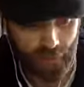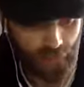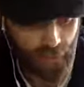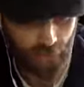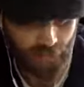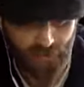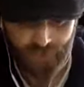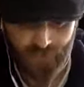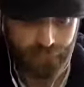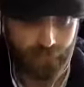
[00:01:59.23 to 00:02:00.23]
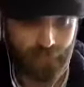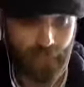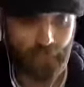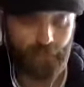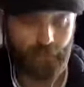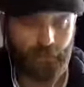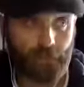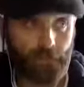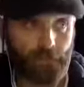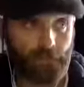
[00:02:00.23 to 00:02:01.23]
because
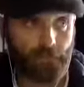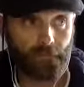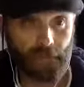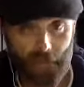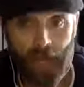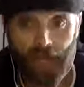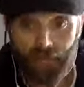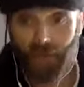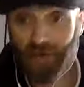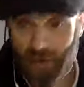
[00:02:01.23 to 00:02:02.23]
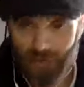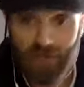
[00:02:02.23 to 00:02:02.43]
they have freedom of